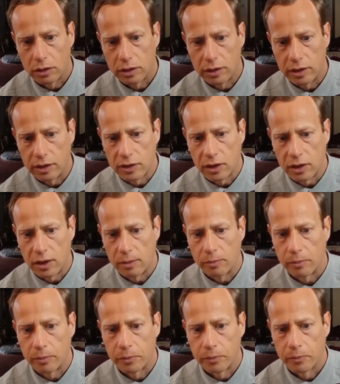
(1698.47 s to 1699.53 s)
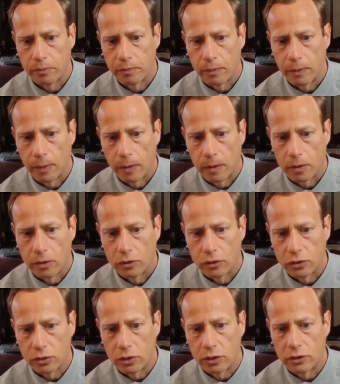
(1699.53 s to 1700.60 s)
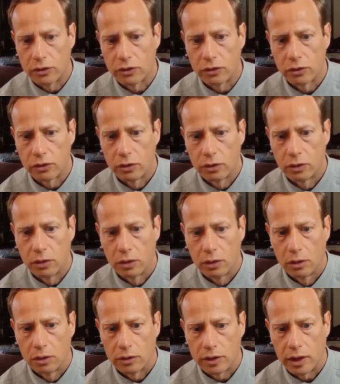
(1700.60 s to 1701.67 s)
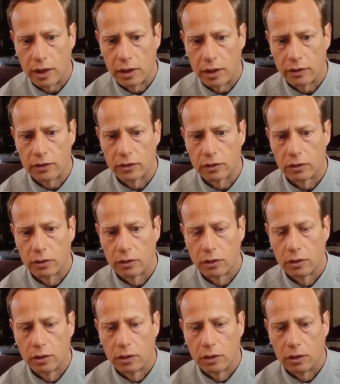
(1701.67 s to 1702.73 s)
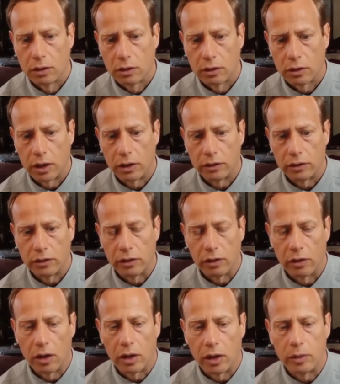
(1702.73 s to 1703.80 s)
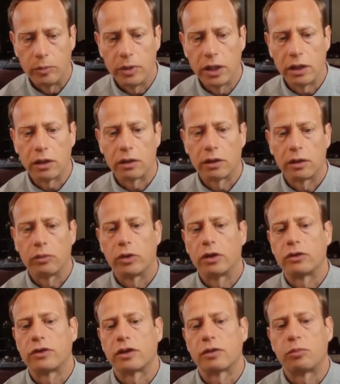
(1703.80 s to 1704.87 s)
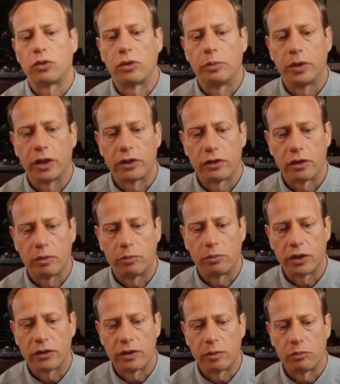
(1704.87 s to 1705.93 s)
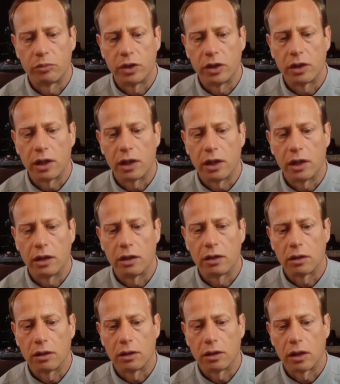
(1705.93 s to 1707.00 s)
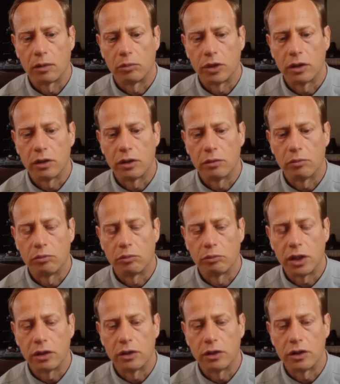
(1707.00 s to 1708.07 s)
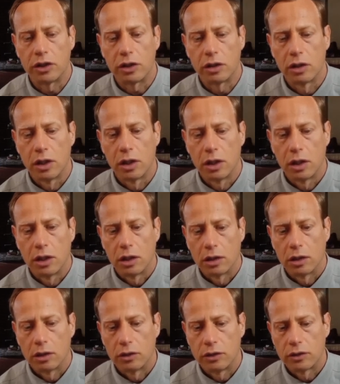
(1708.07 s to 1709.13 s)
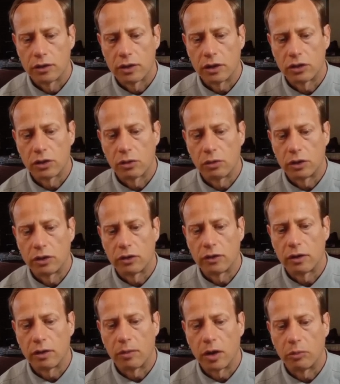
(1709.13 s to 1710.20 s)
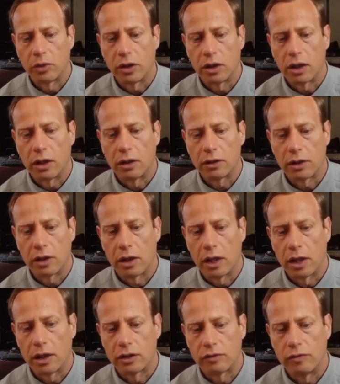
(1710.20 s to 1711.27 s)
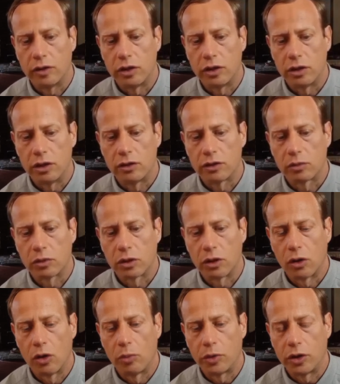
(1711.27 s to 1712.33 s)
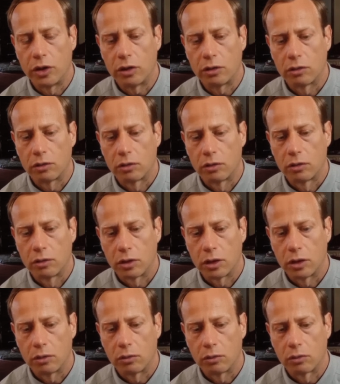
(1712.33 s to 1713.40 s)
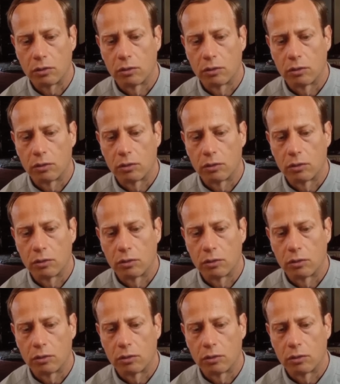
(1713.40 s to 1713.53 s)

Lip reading: desktop, source, test. Okay, immediately Windows Explorer picks up pink egg.png. It's not sure what to think about pink egg SVG, so we're going to open it in